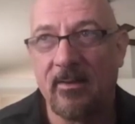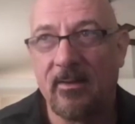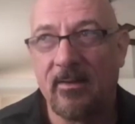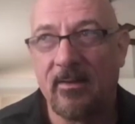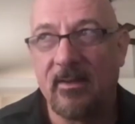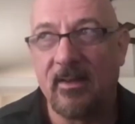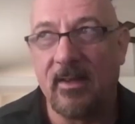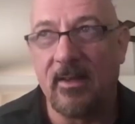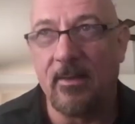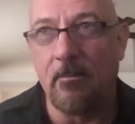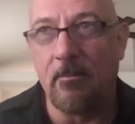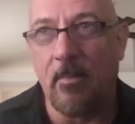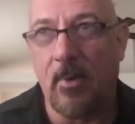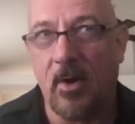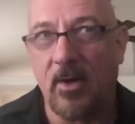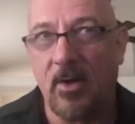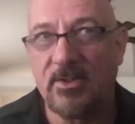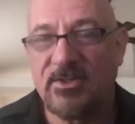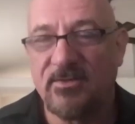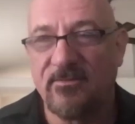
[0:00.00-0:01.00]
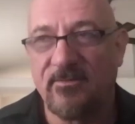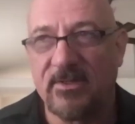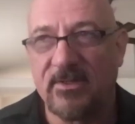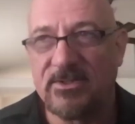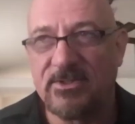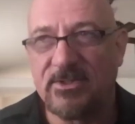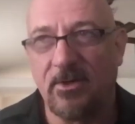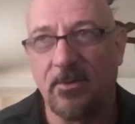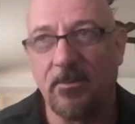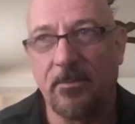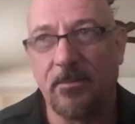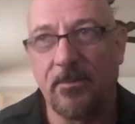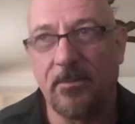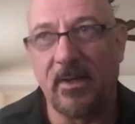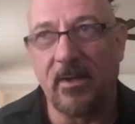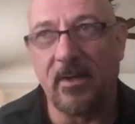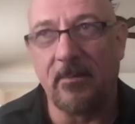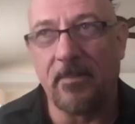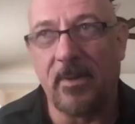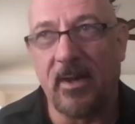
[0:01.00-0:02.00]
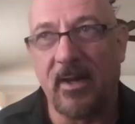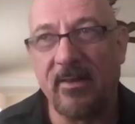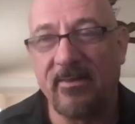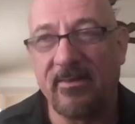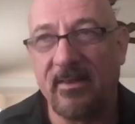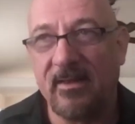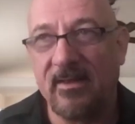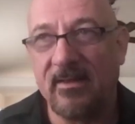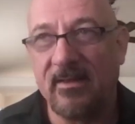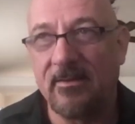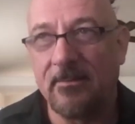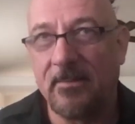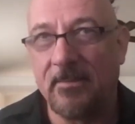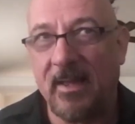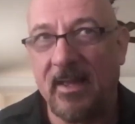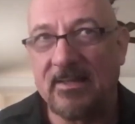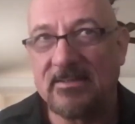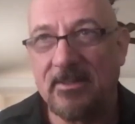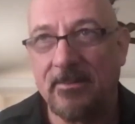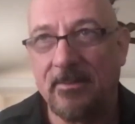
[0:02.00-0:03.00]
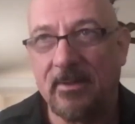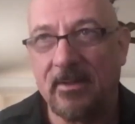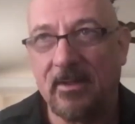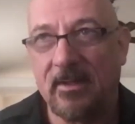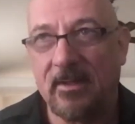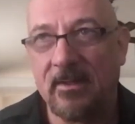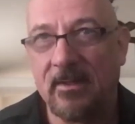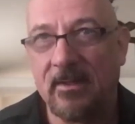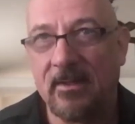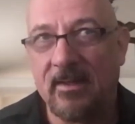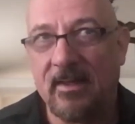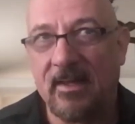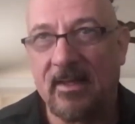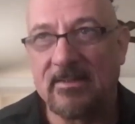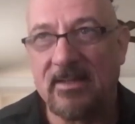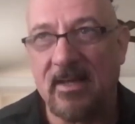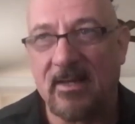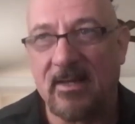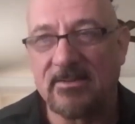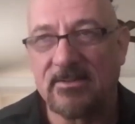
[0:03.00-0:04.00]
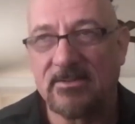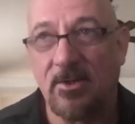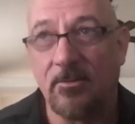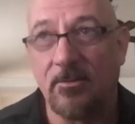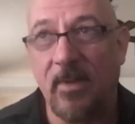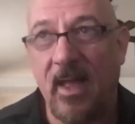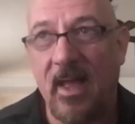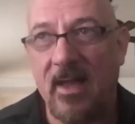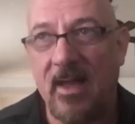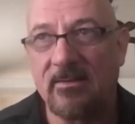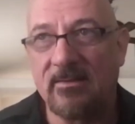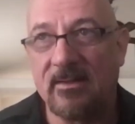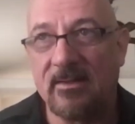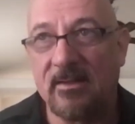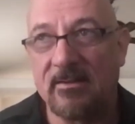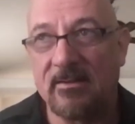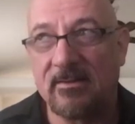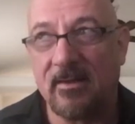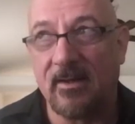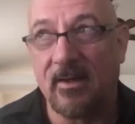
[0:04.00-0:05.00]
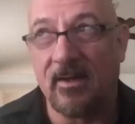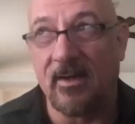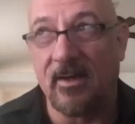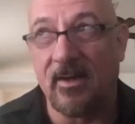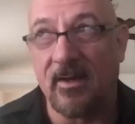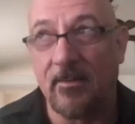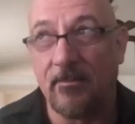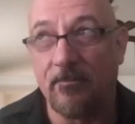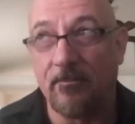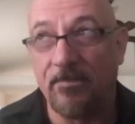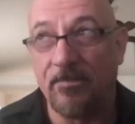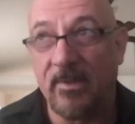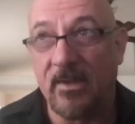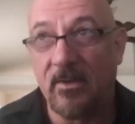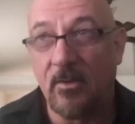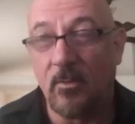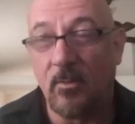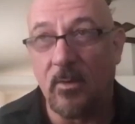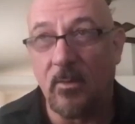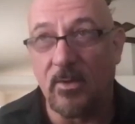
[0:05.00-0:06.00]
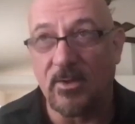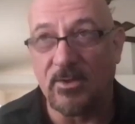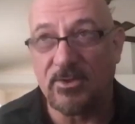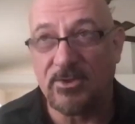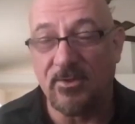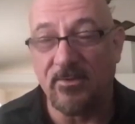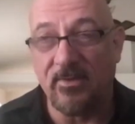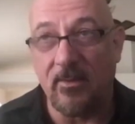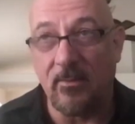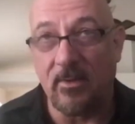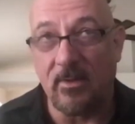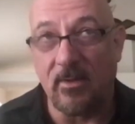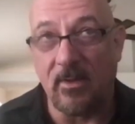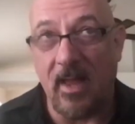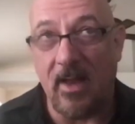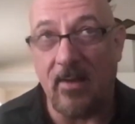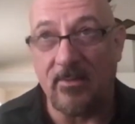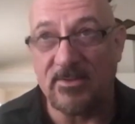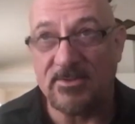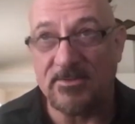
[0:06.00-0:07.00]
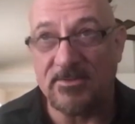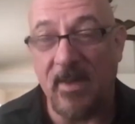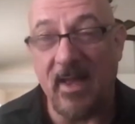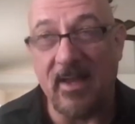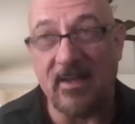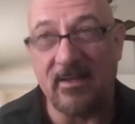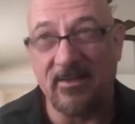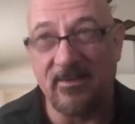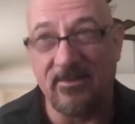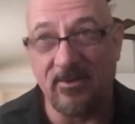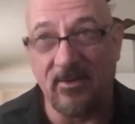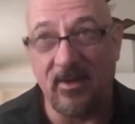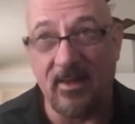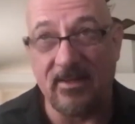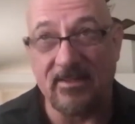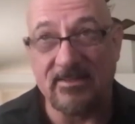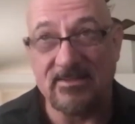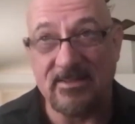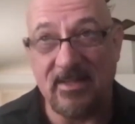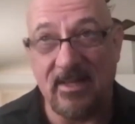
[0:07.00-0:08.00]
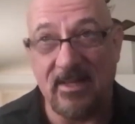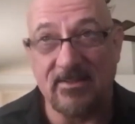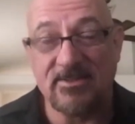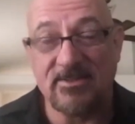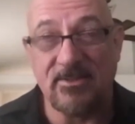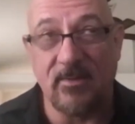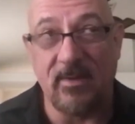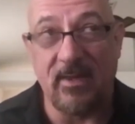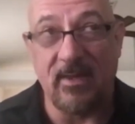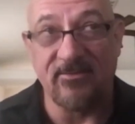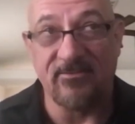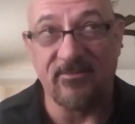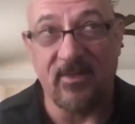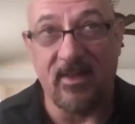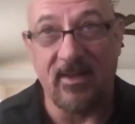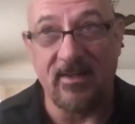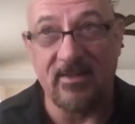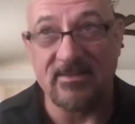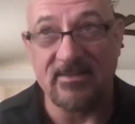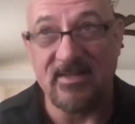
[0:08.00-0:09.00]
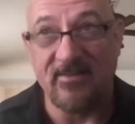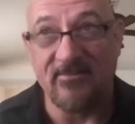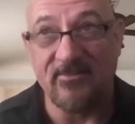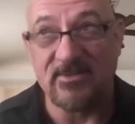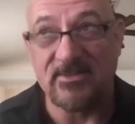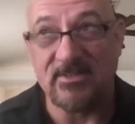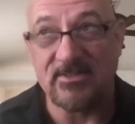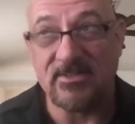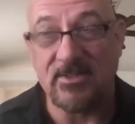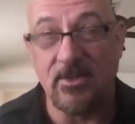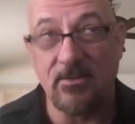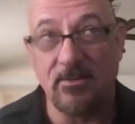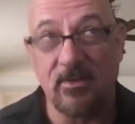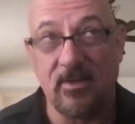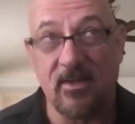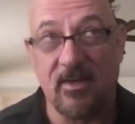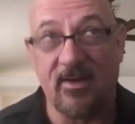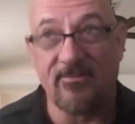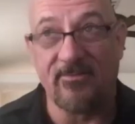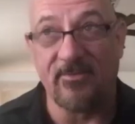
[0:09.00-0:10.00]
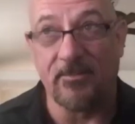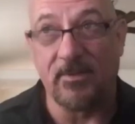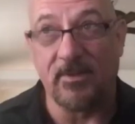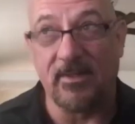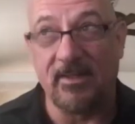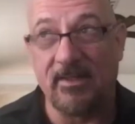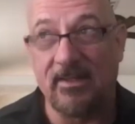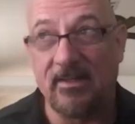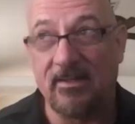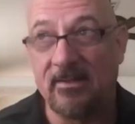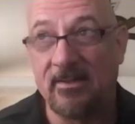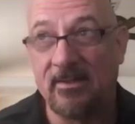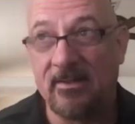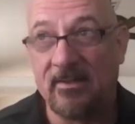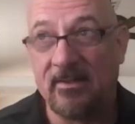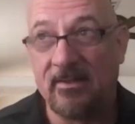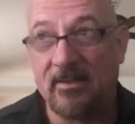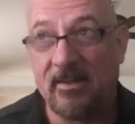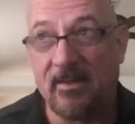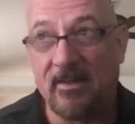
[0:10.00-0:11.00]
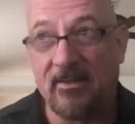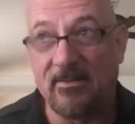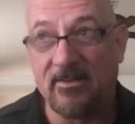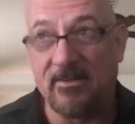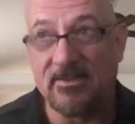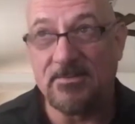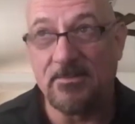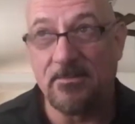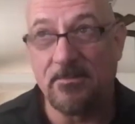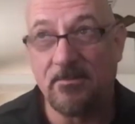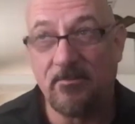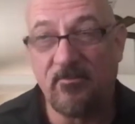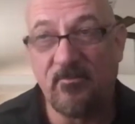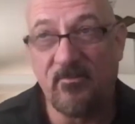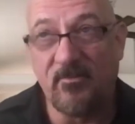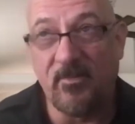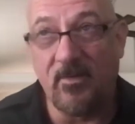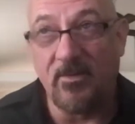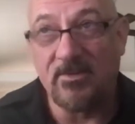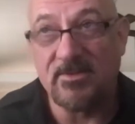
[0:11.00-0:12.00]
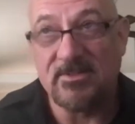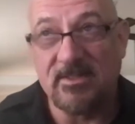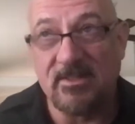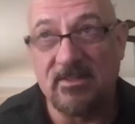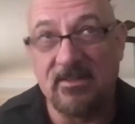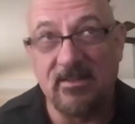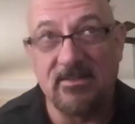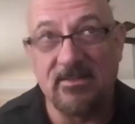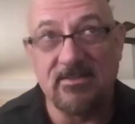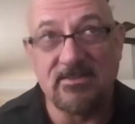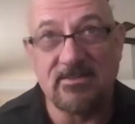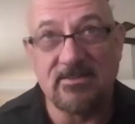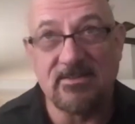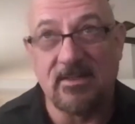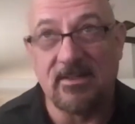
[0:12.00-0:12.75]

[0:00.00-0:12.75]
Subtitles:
in March of this year. But by then, the pandemic had gotten so bad that we weren't sure they would allow us back into the United States. So we had to fly into San Francisco. You get off the plane, and these folks in these